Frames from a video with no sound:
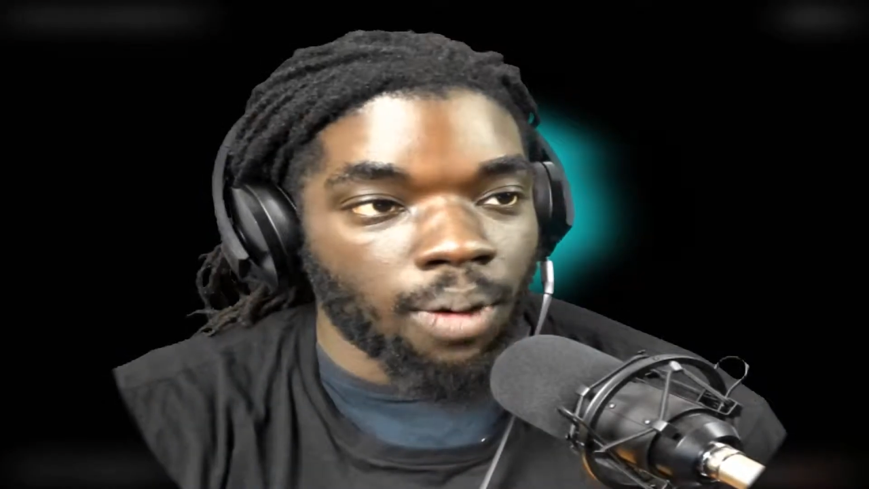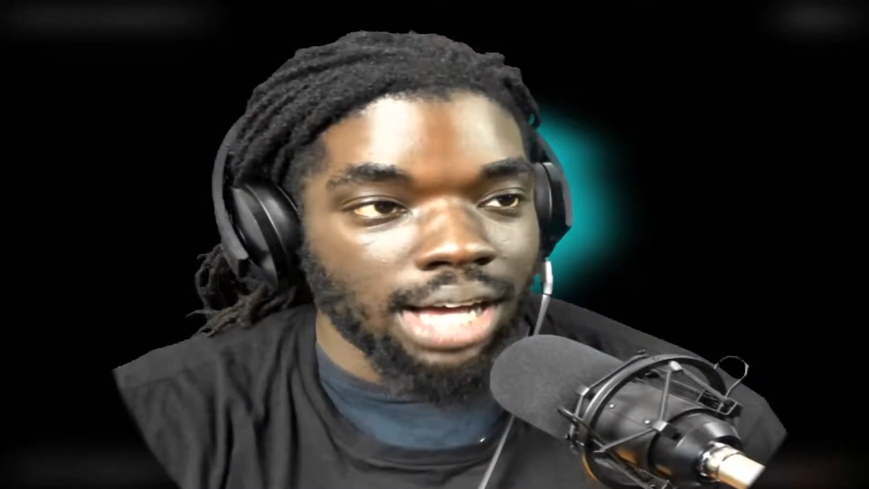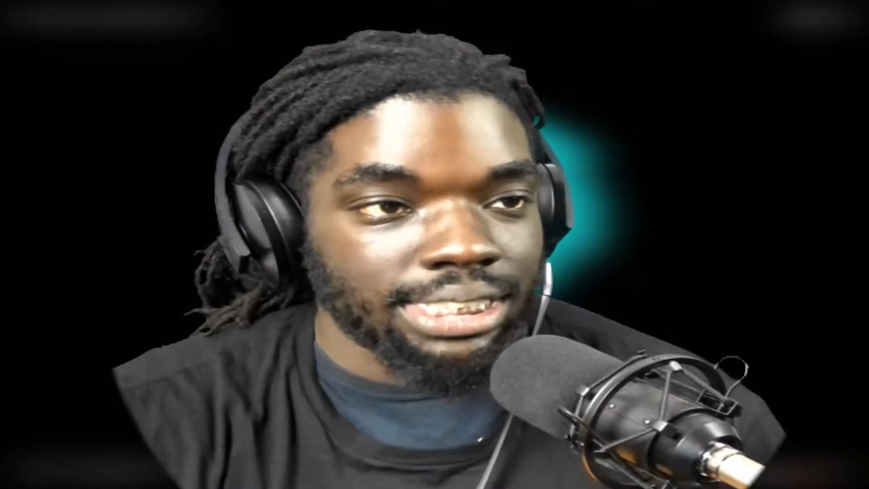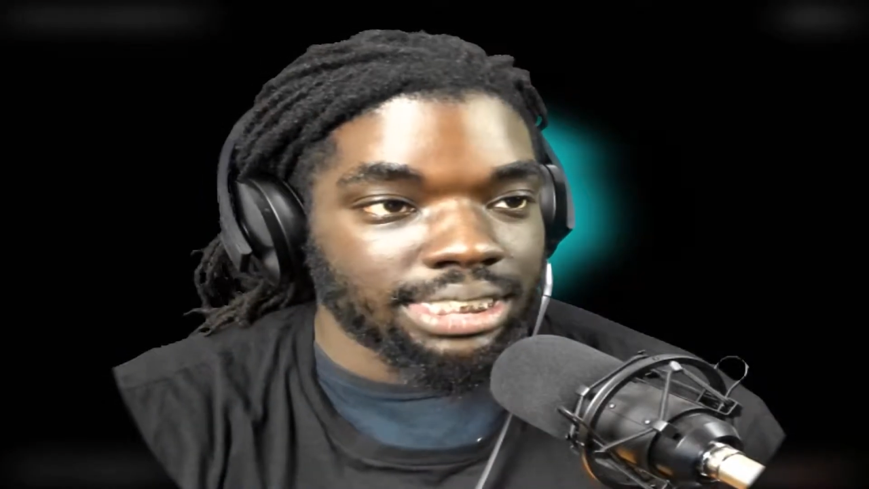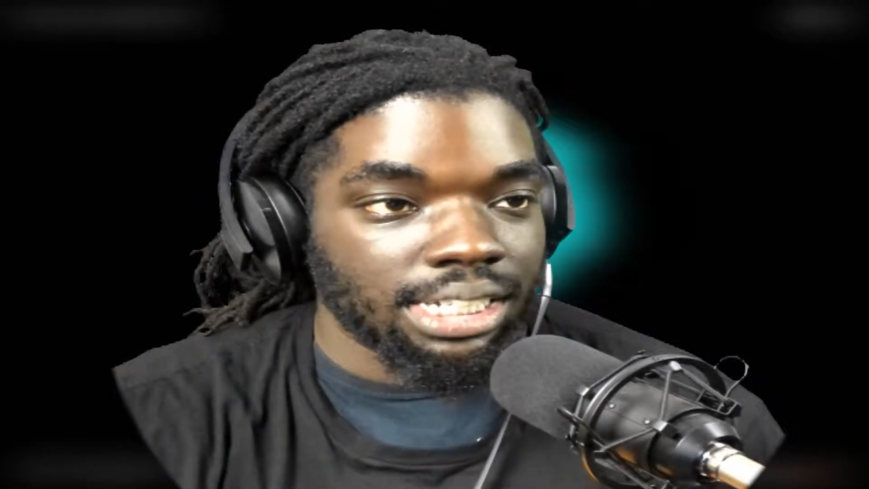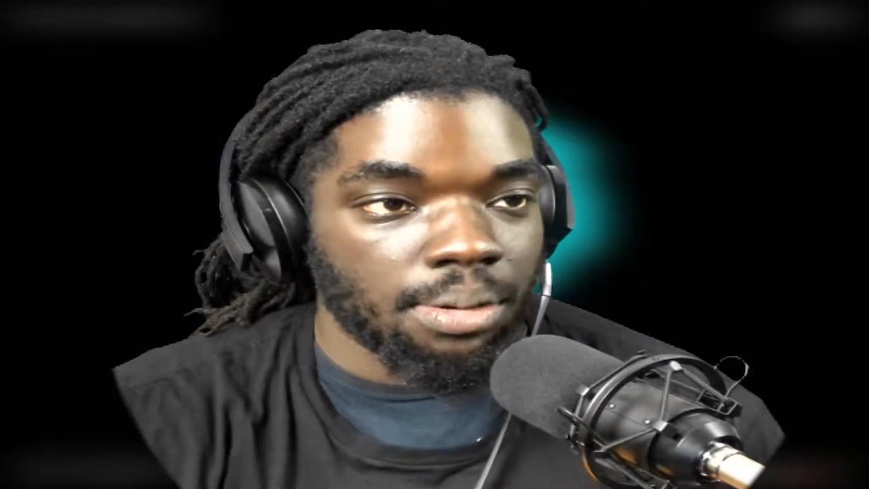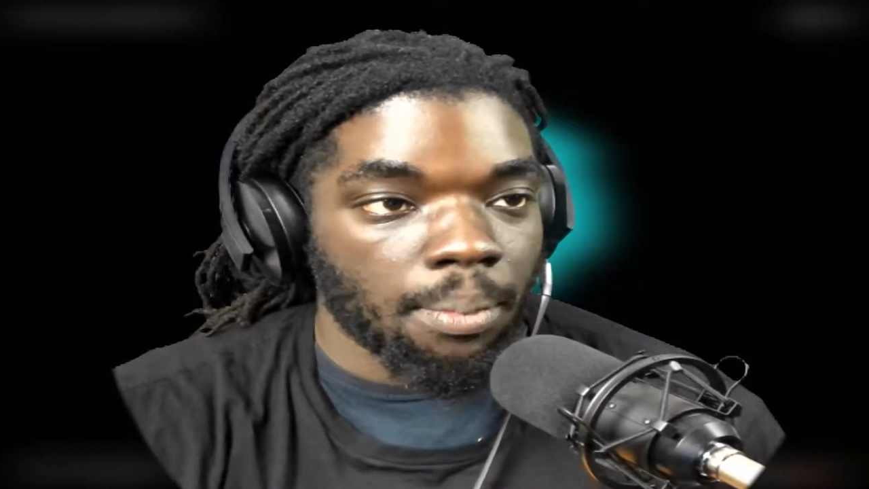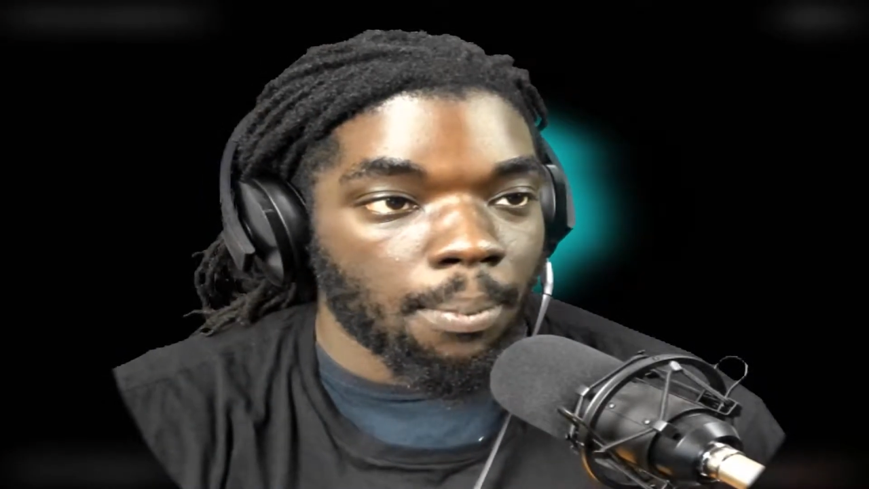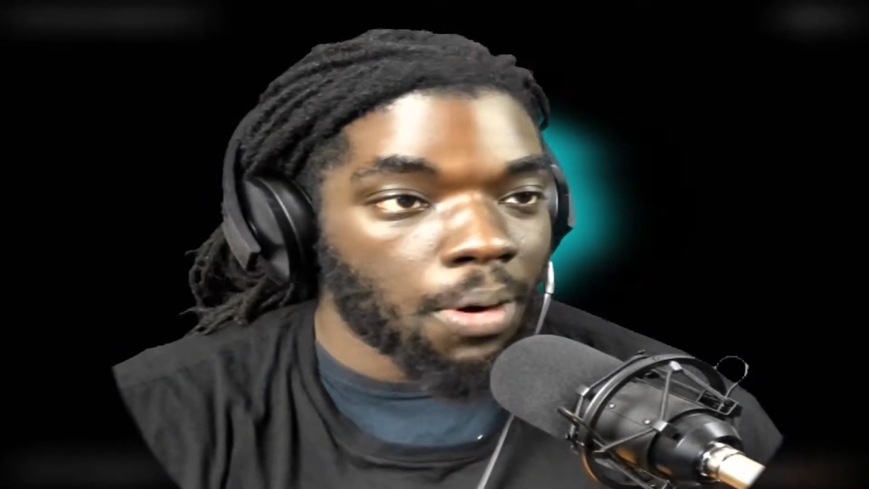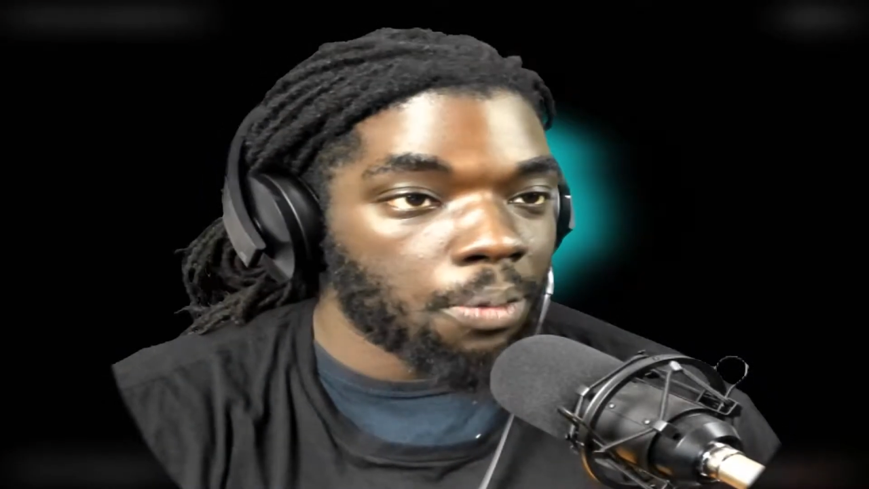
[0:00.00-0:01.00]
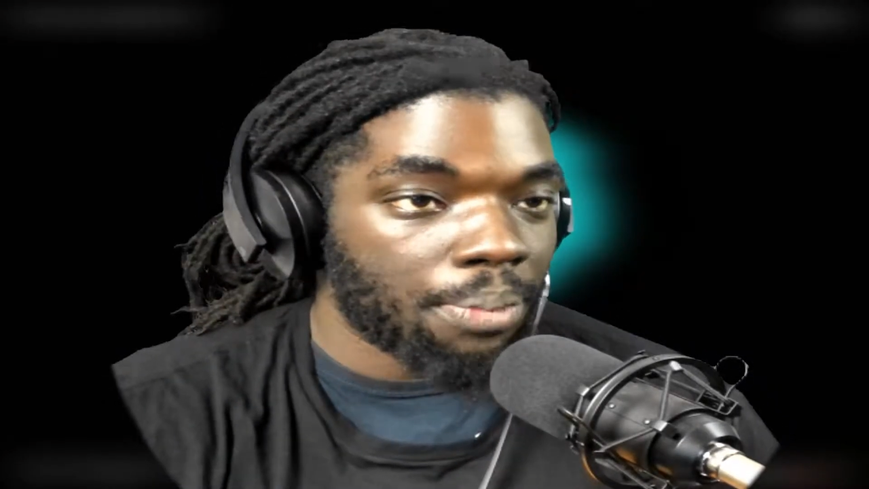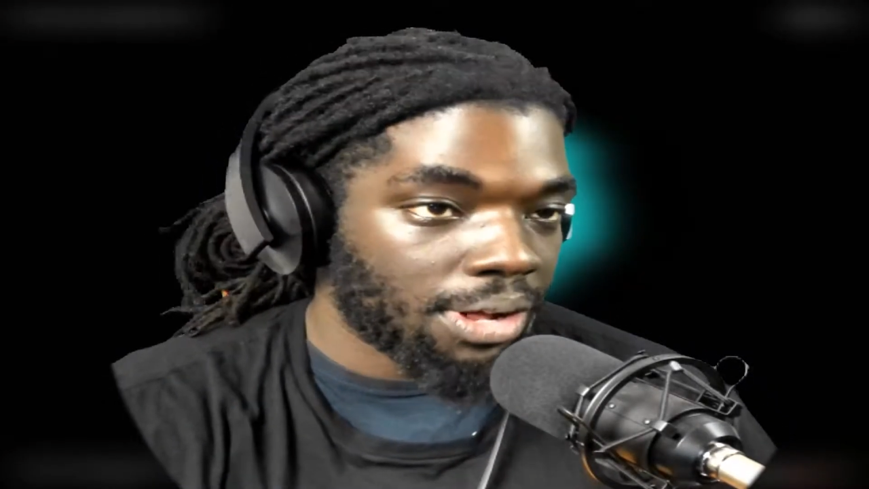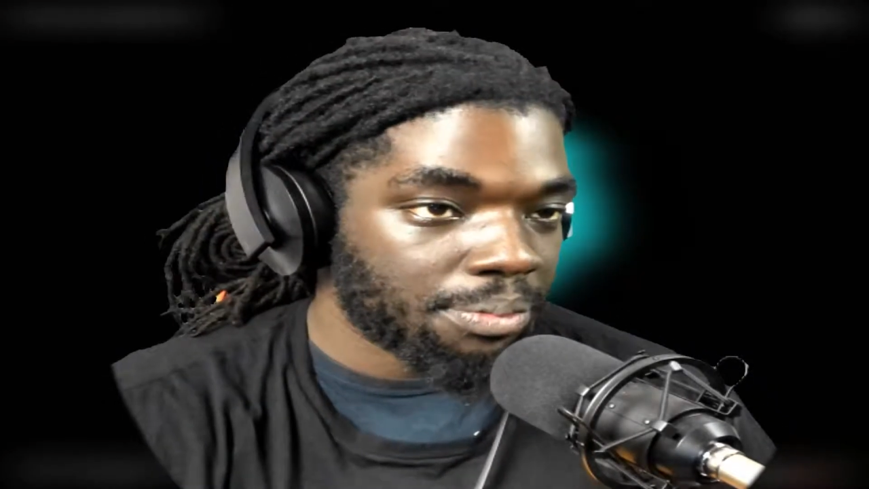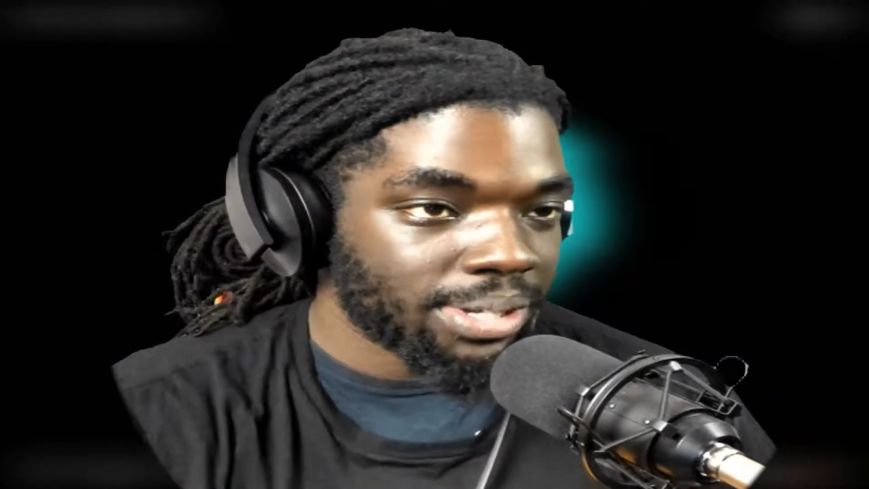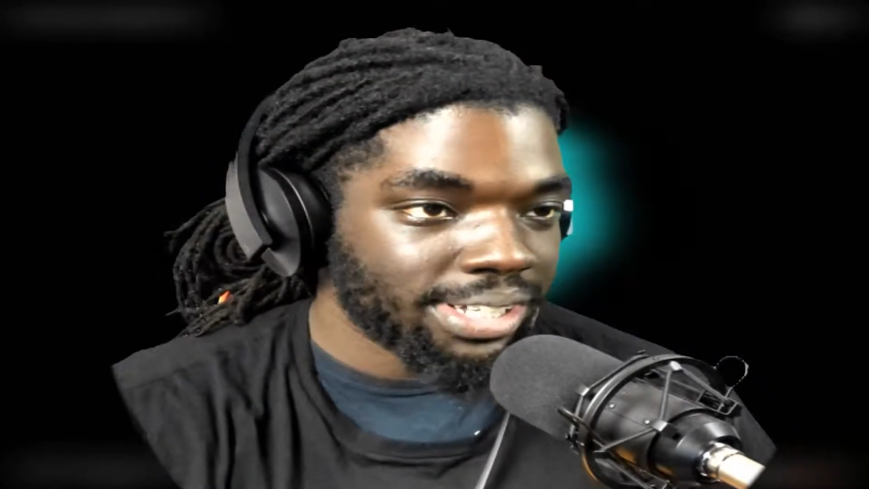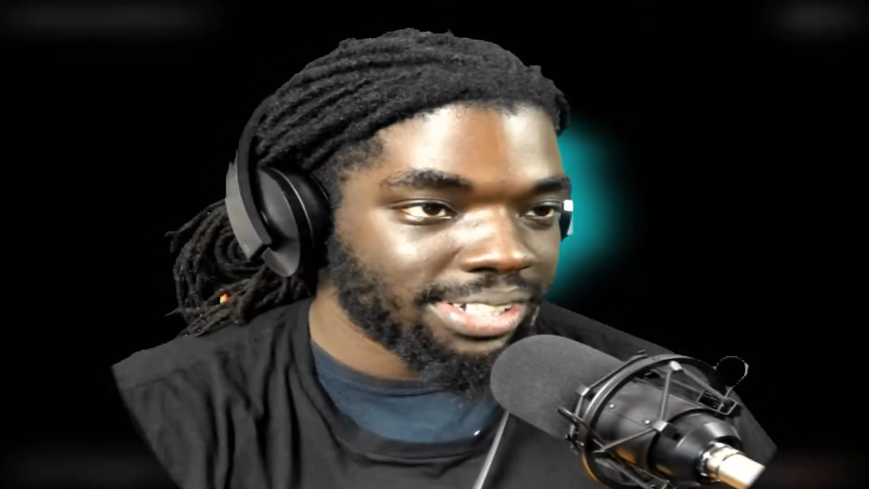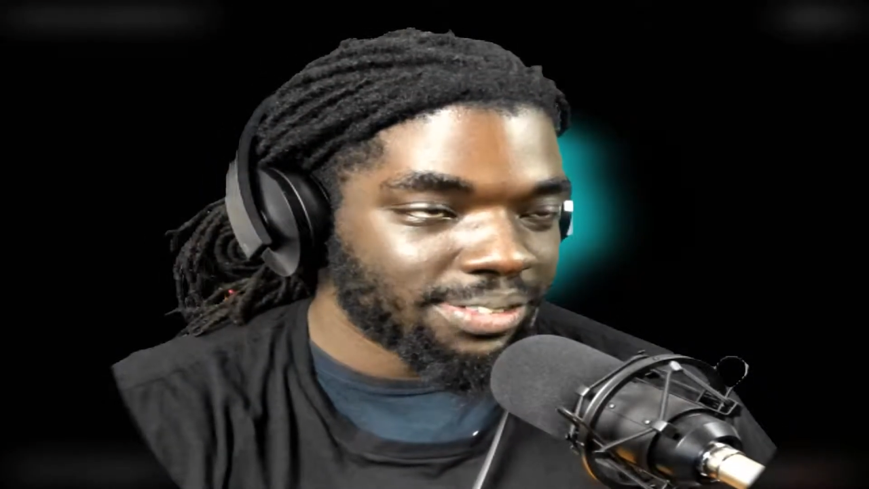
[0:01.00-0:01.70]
watching Mo Bulma,